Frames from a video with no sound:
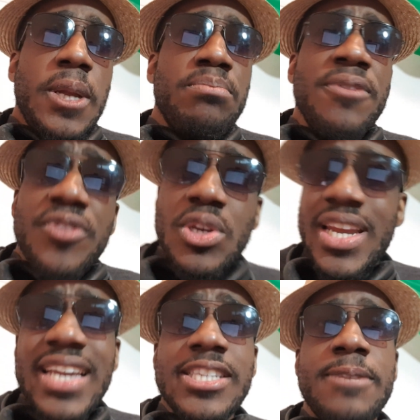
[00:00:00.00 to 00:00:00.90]
But for
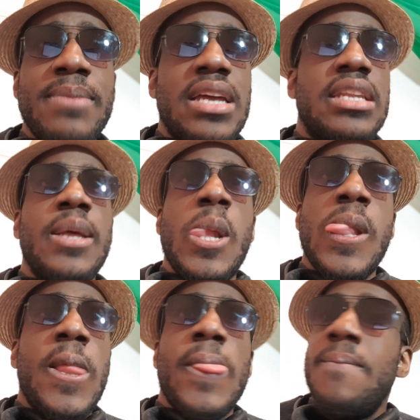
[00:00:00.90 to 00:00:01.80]
United, man,
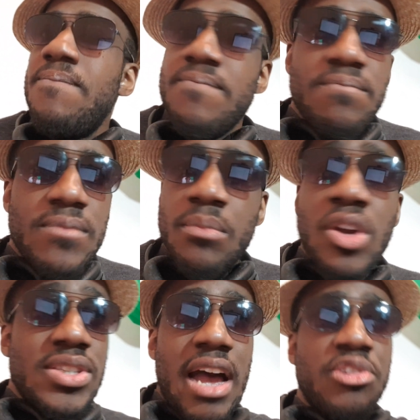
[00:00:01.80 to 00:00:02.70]

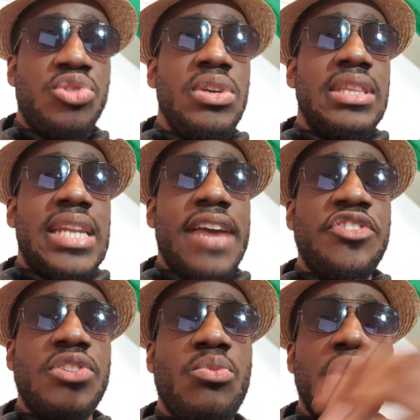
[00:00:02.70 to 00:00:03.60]
because I was doing the live
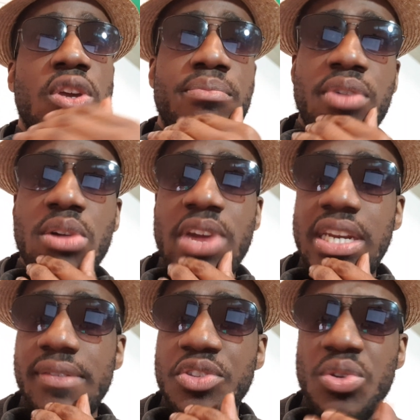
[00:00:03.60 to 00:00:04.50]
stream with your boy Red
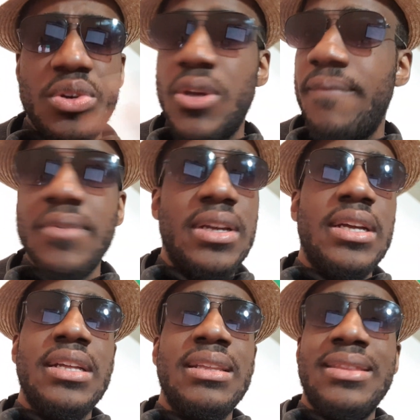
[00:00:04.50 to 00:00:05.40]
Devil Studio.
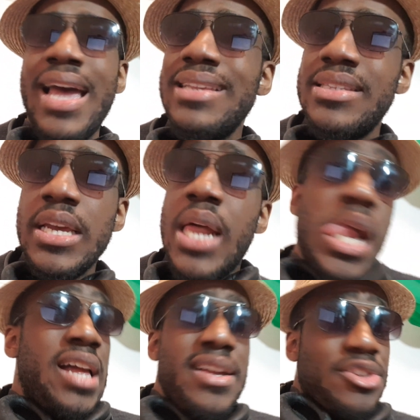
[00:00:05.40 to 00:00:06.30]
That's
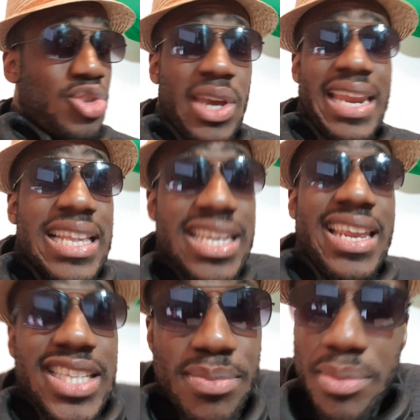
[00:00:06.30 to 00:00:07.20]
so it ain't it
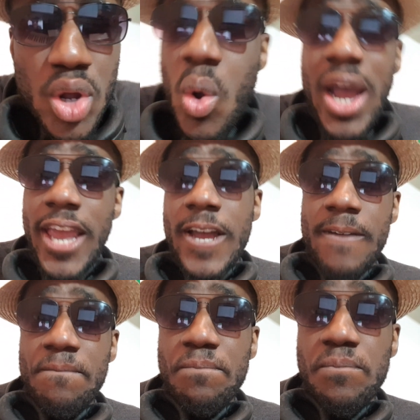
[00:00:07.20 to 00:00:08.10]
ain't my Maguire.
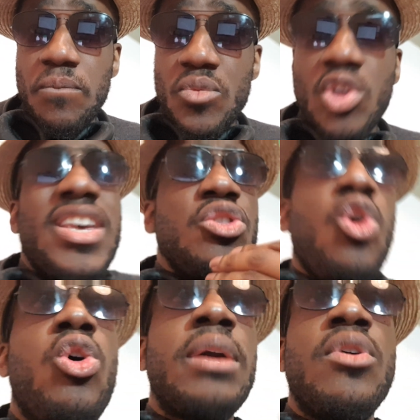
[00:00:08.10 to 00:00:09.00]
Because I
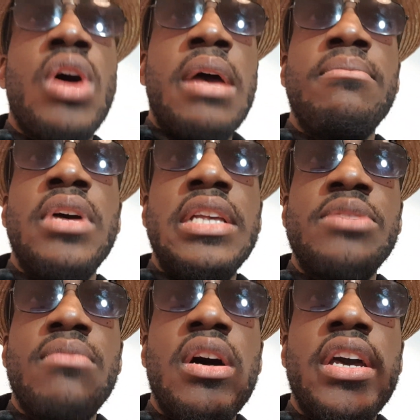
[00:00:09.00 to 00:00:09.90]
thought, okay, um,
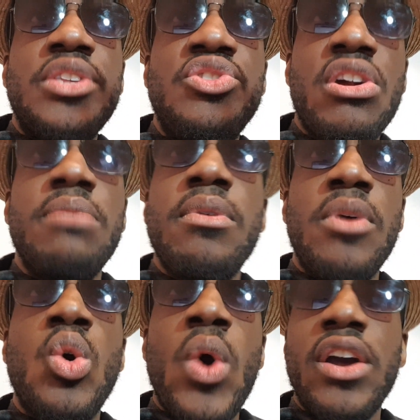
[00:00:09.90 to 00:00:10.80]
it's it's Jeremy
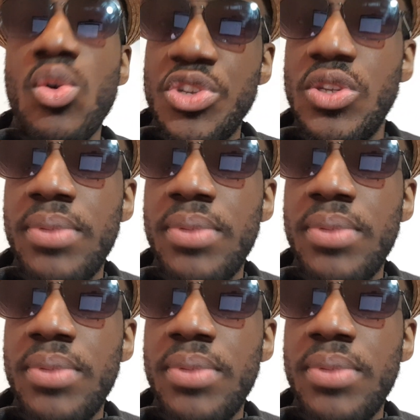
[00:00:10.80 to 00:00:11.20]
Maguire who is to